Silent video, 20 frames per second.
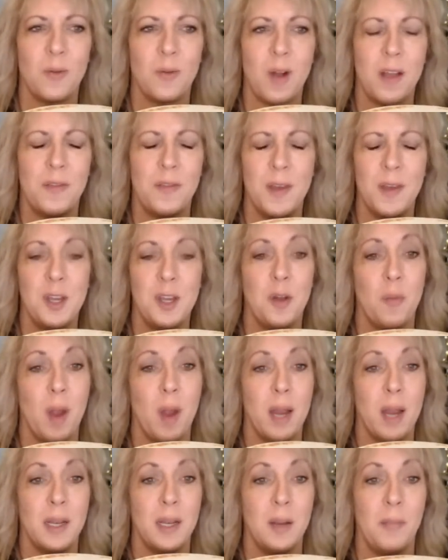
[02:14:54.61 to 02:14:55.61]
where I think you
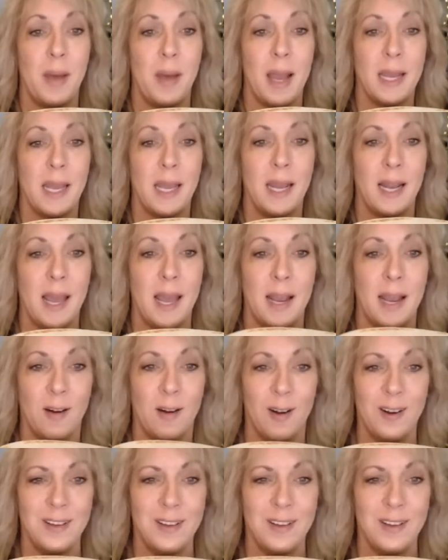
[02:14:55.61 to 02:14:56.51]
ran into Becky later.